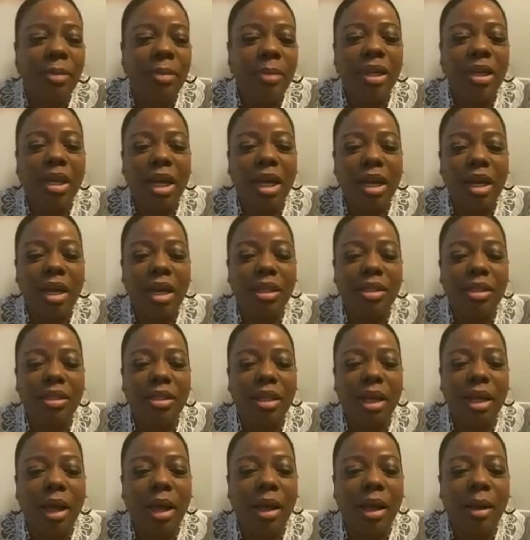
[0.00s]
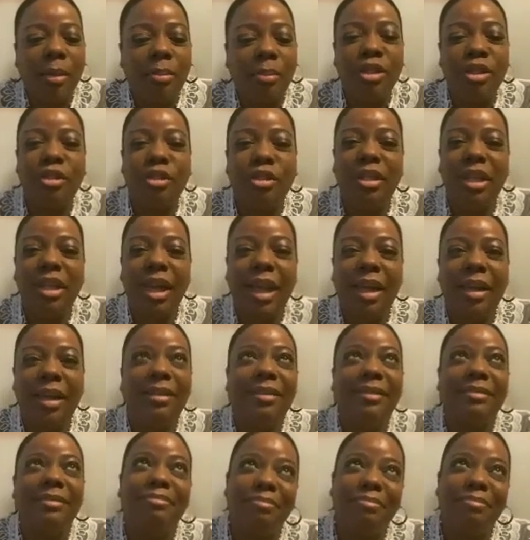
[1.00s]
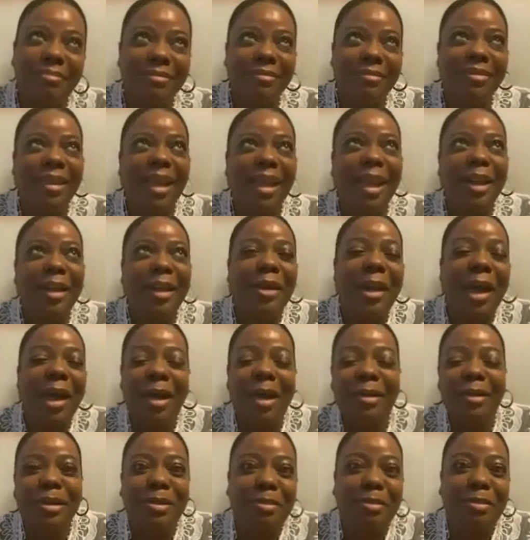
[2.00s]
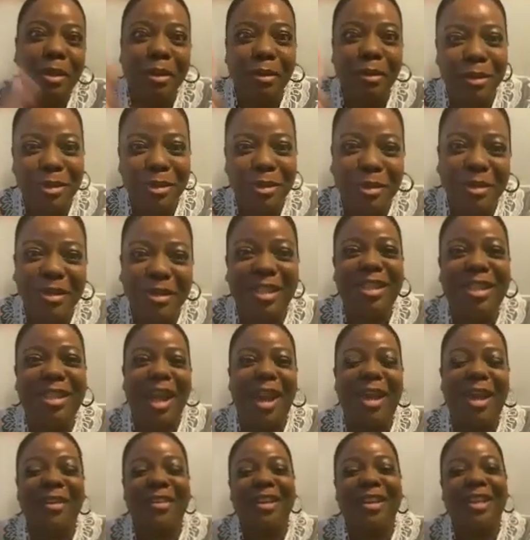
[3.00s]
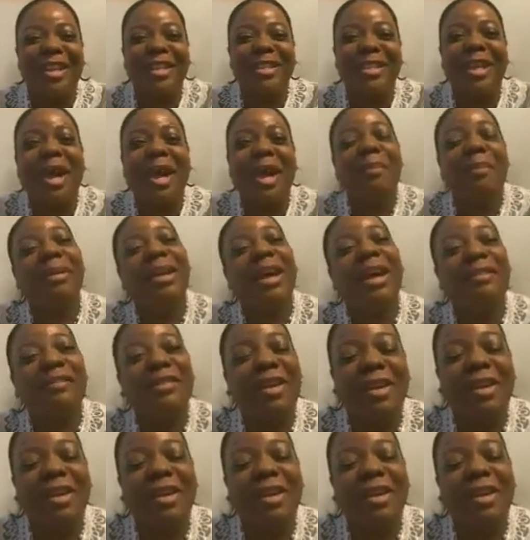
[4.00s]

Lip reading: because I don't know how spiritual this channel is, but I